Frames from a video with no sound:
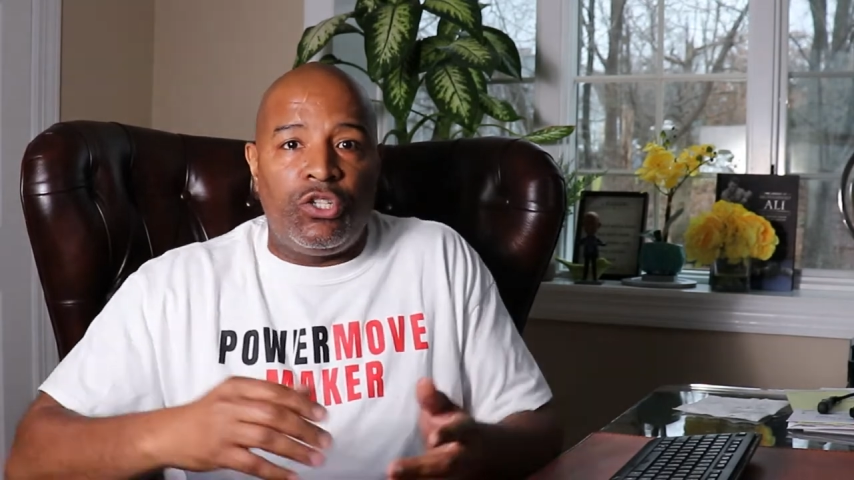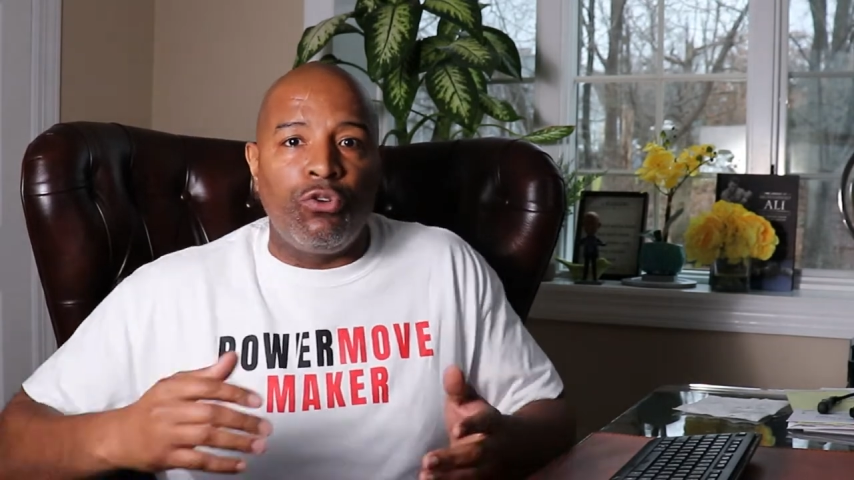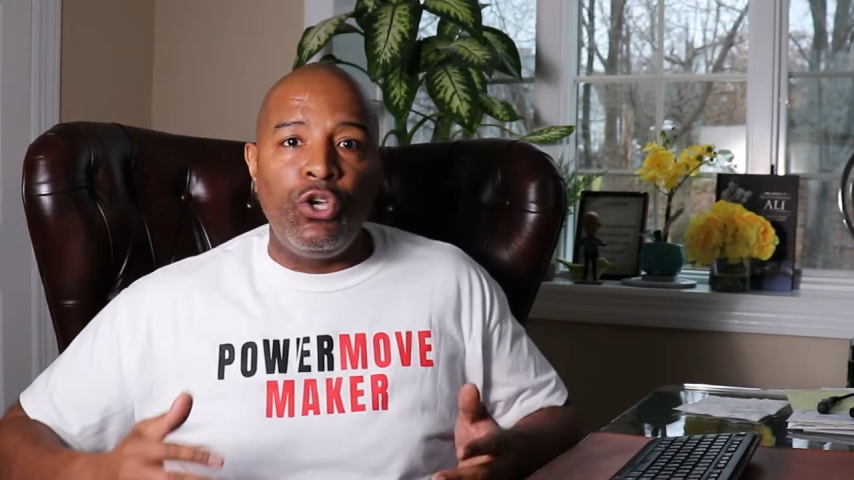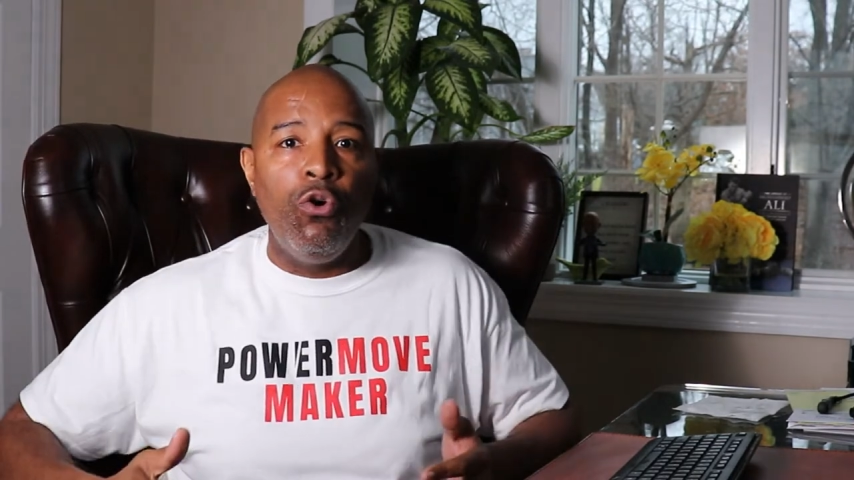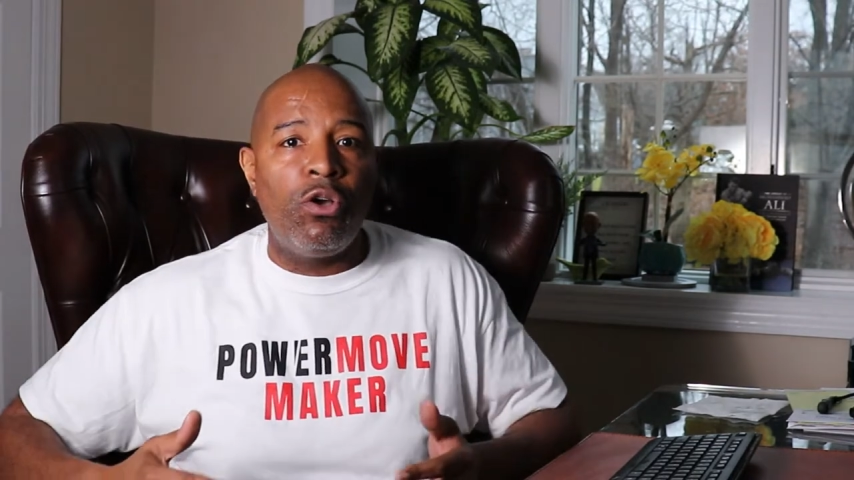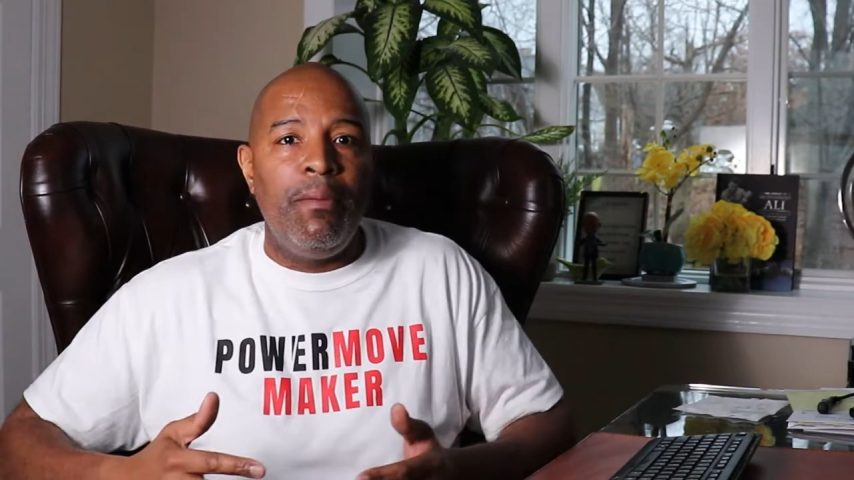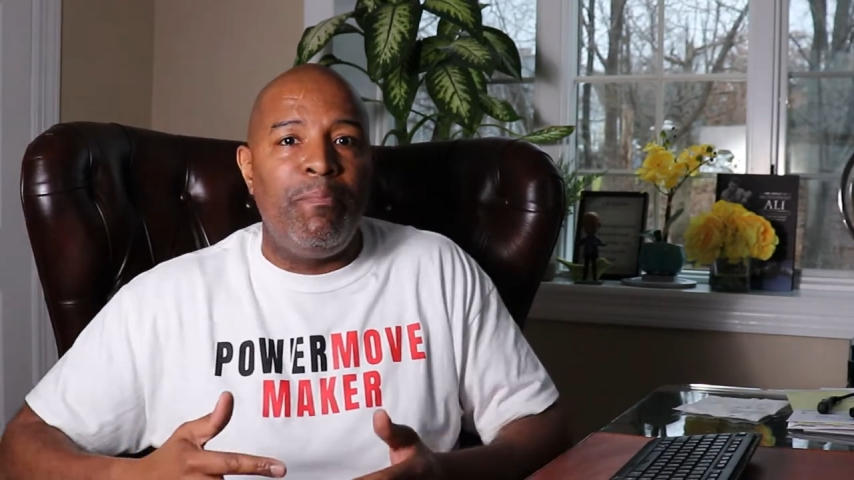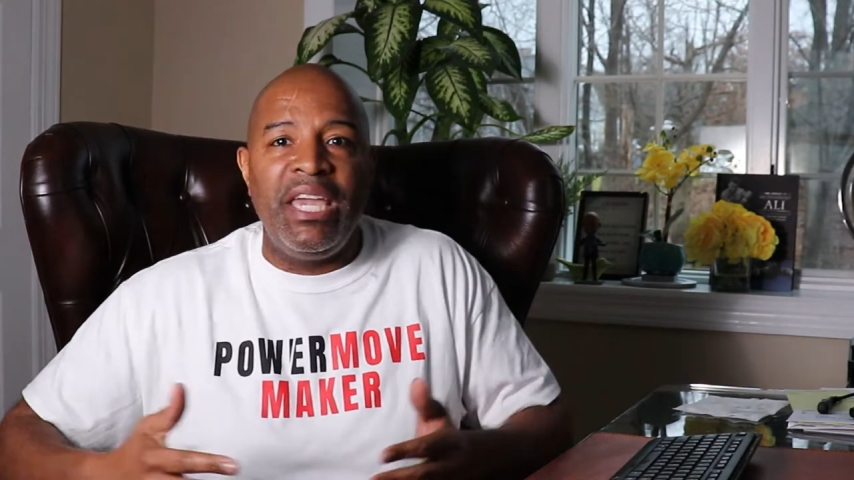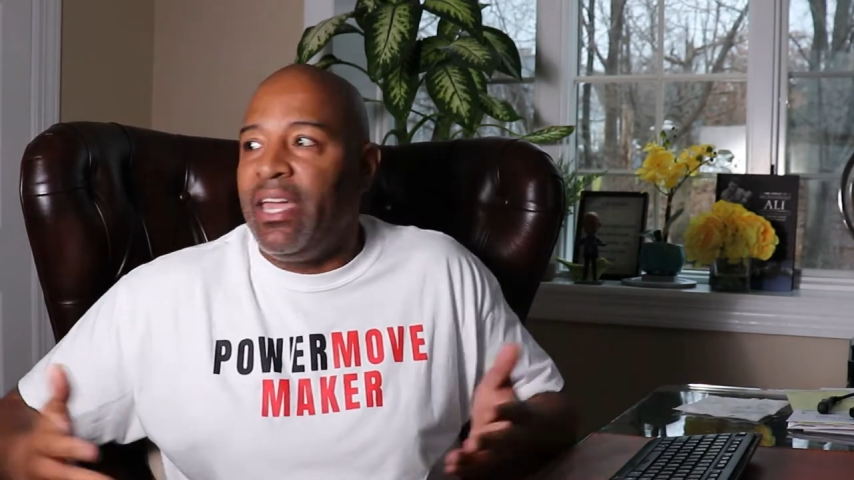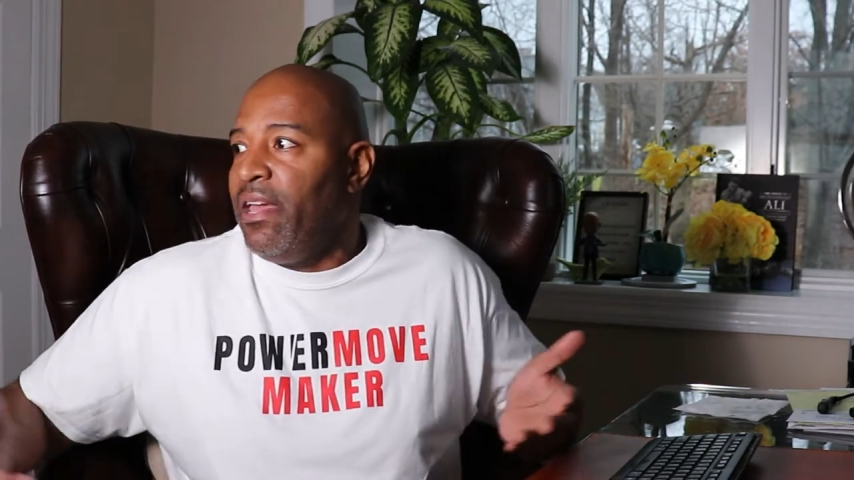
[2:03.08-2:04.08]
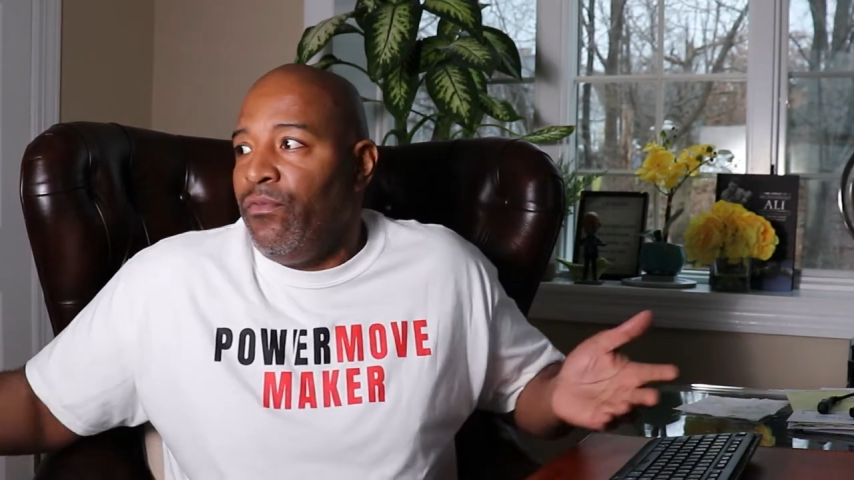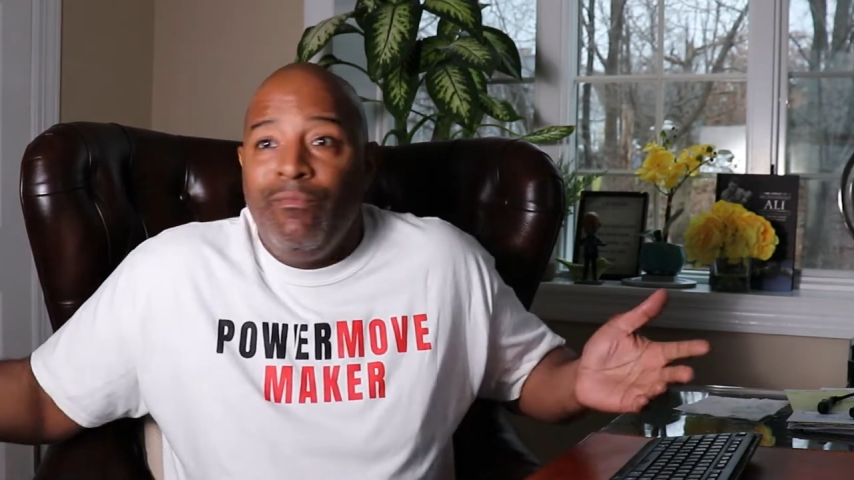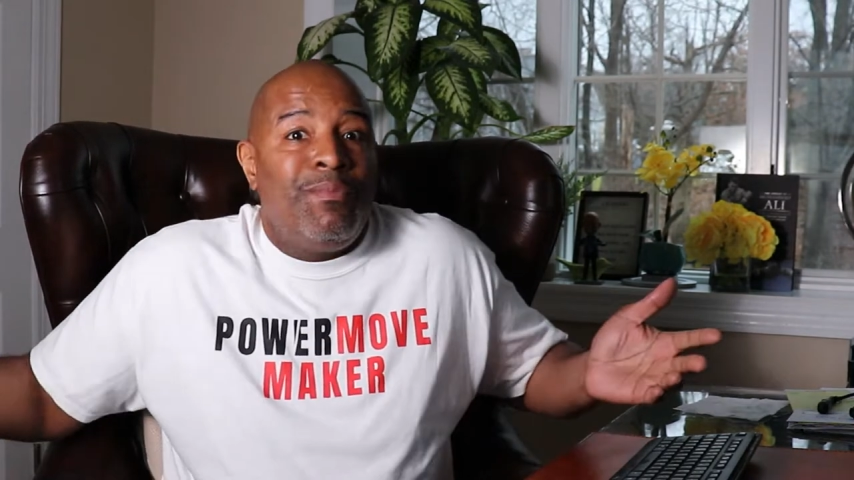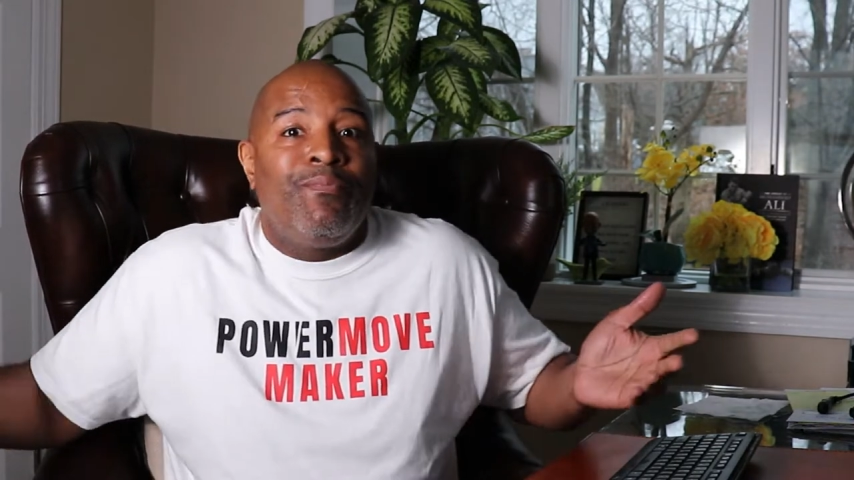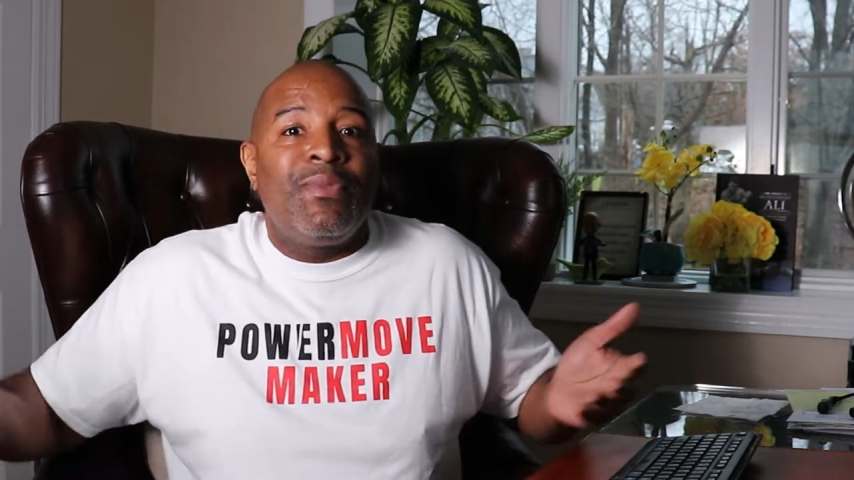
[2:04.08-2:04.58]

So you can be in